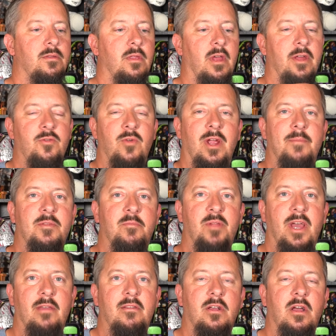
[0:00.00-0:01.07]
unwrap the
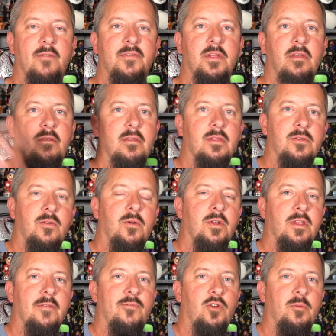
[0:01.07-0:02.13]
plastic off of this and throw it
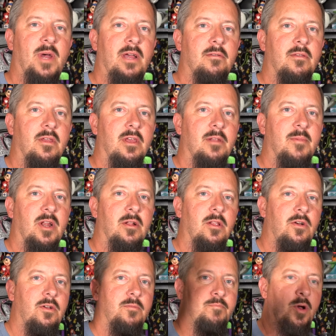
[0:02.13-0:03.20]
in the photo box so you can get a better
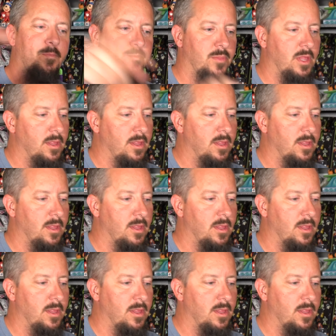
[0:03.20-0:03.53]
look. Boop.